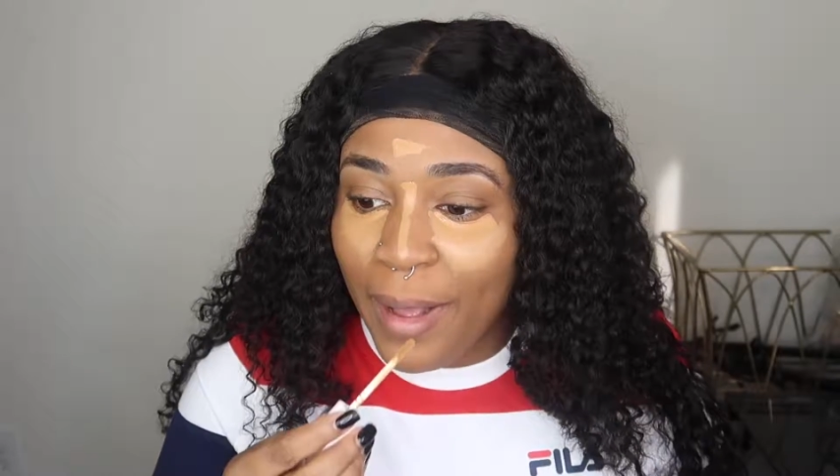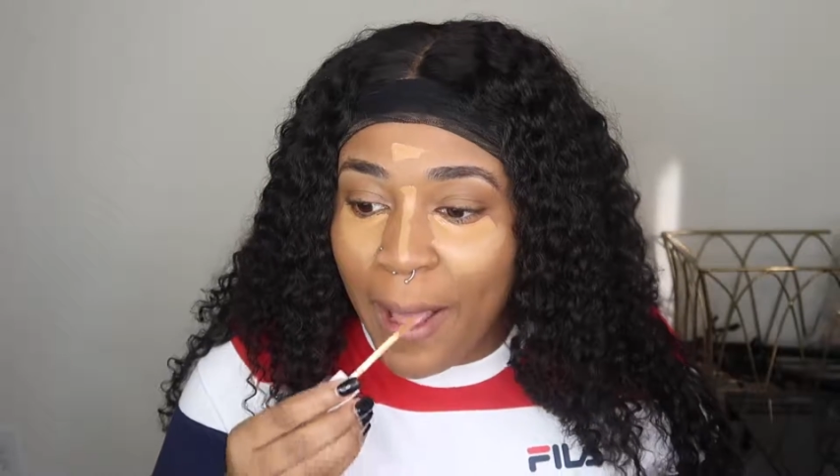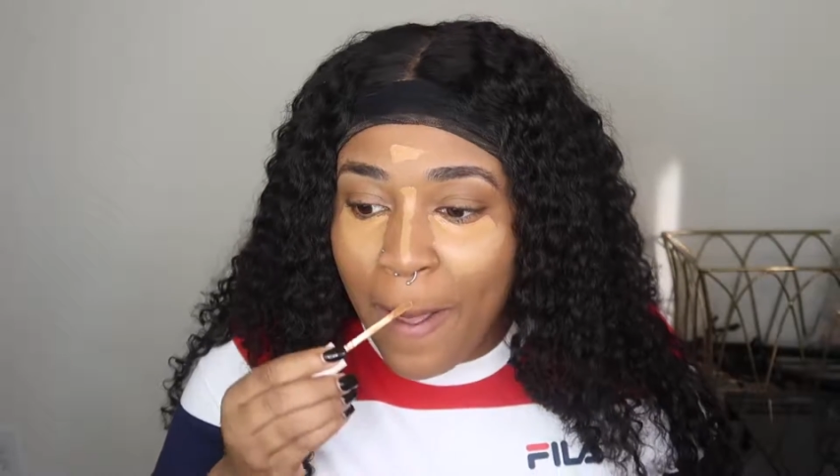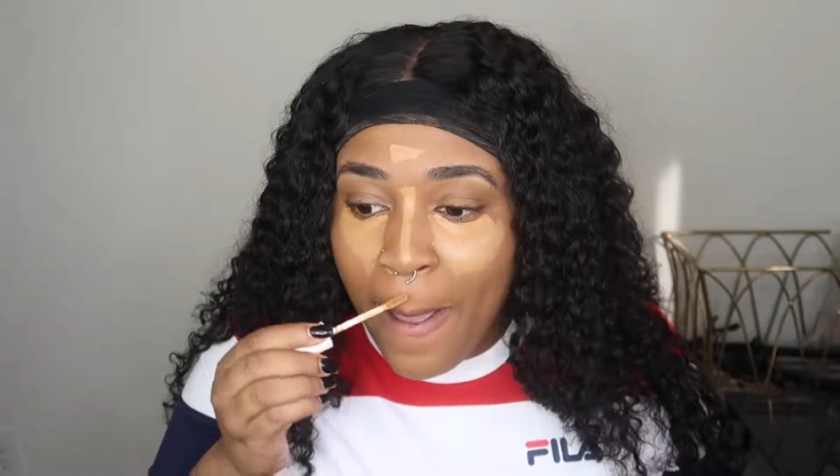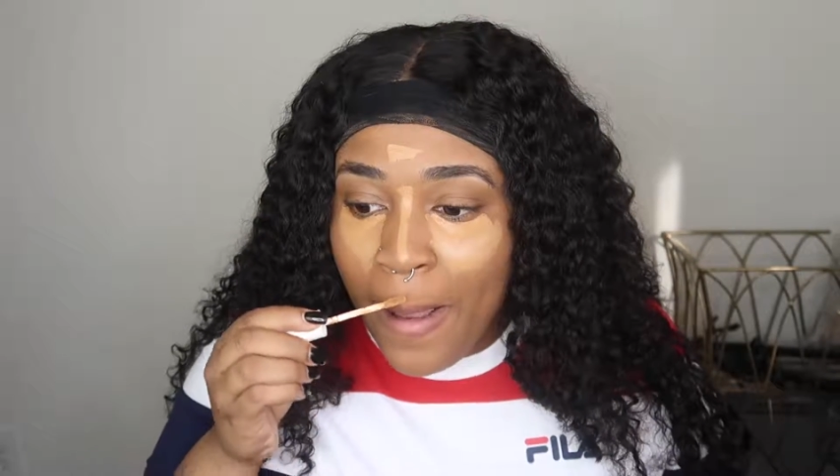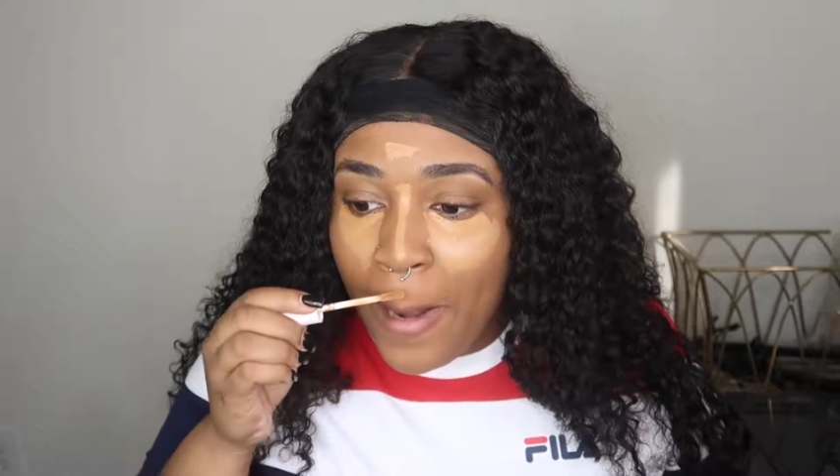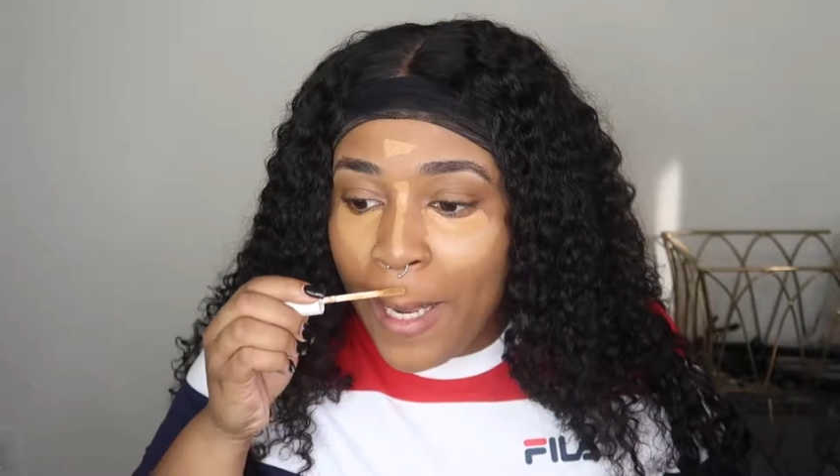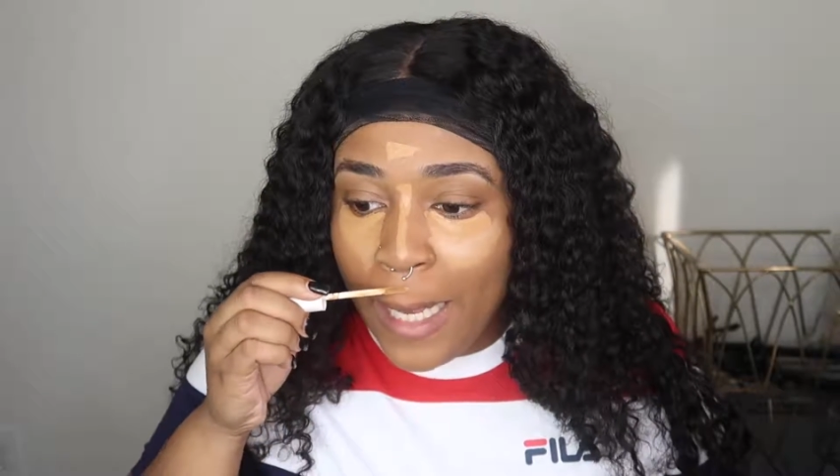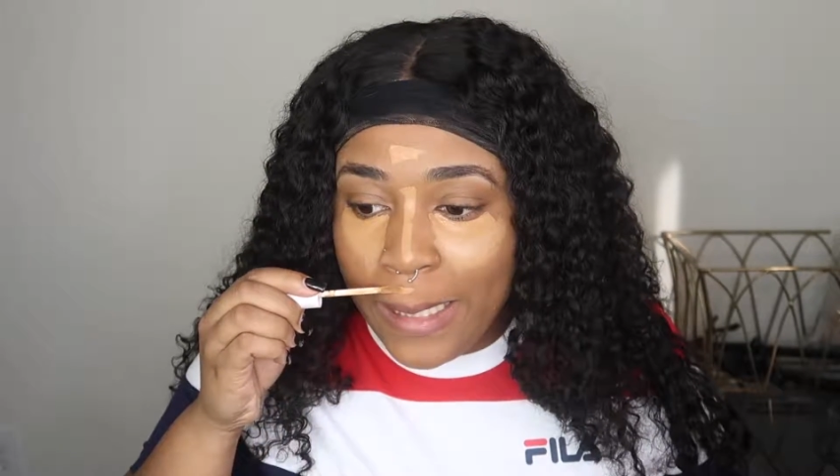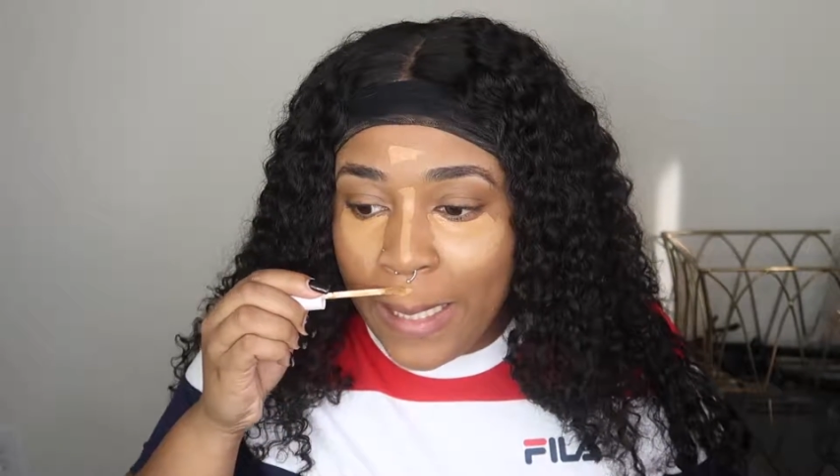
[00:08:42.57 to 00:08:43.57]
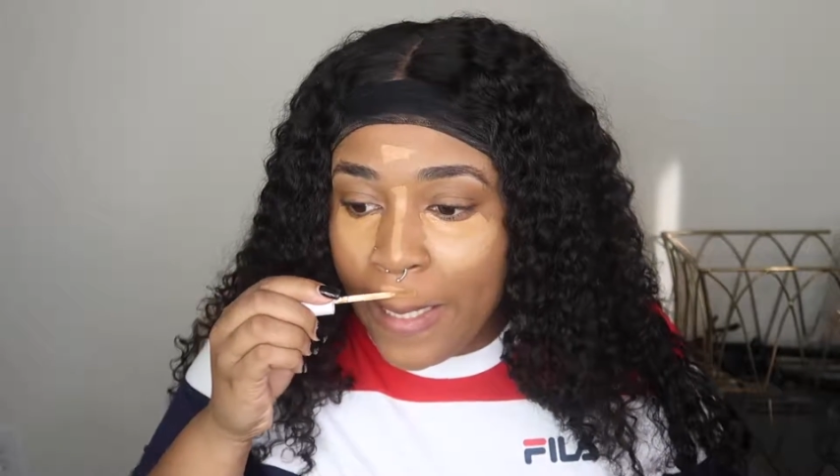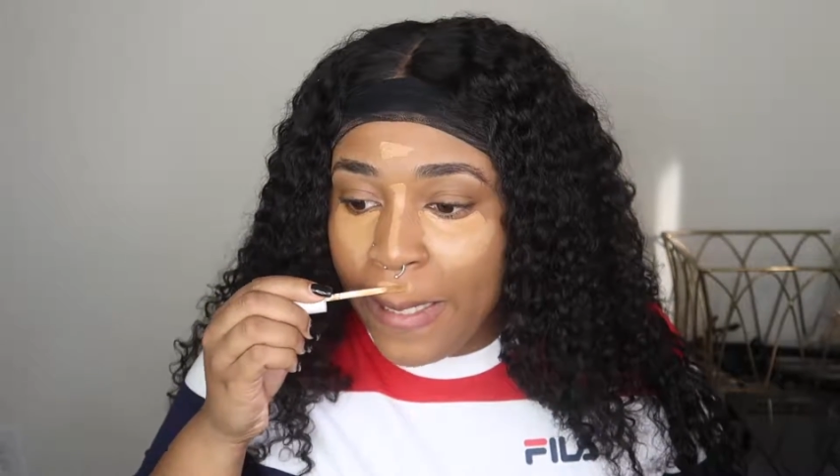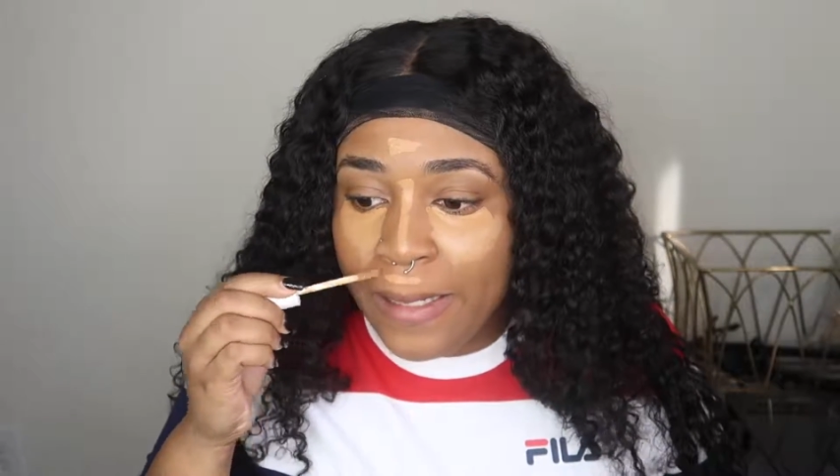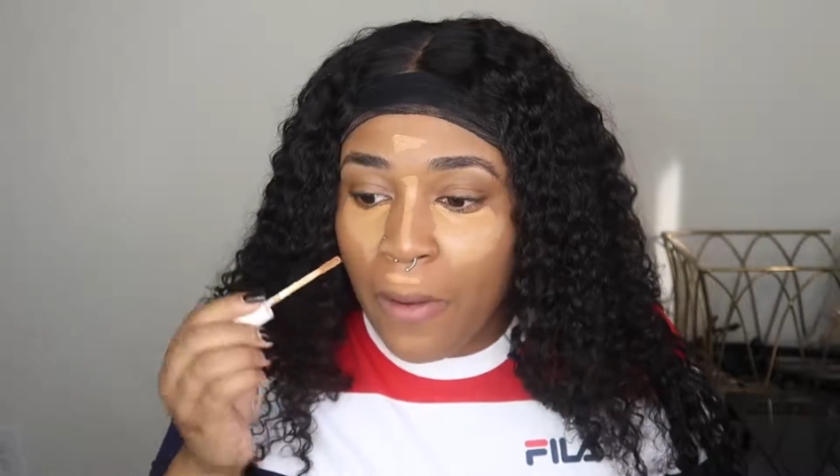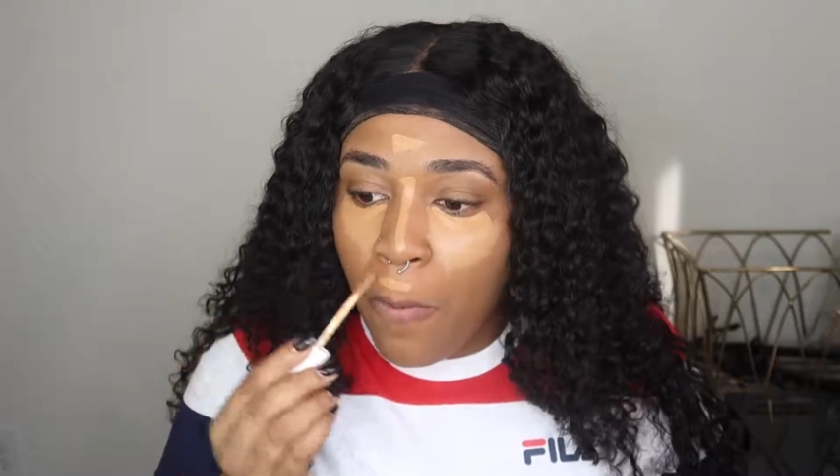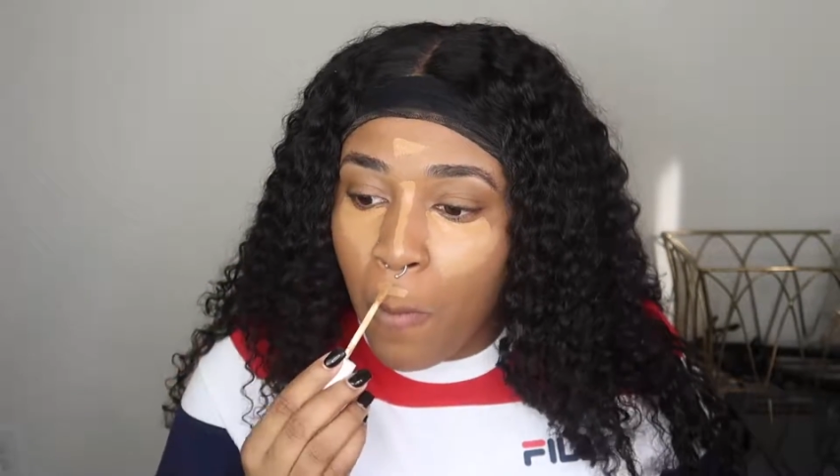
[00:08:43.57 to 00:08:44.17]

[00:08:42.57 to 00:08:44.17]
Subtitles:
but this is